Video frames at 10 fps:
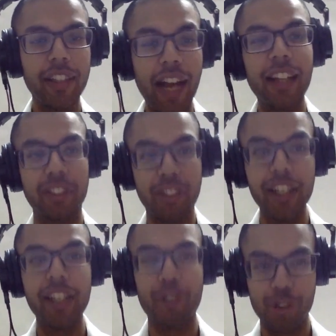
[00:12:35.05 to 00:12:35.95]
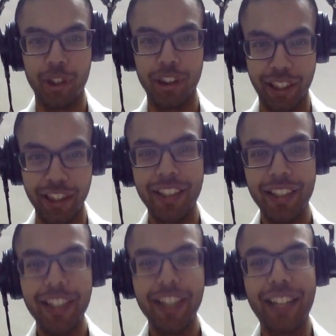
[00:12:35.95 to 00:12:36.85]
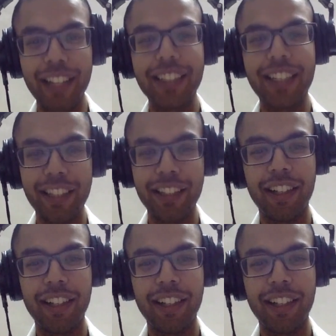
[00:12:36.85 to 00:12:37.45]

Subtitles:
that is really futuristic. That's like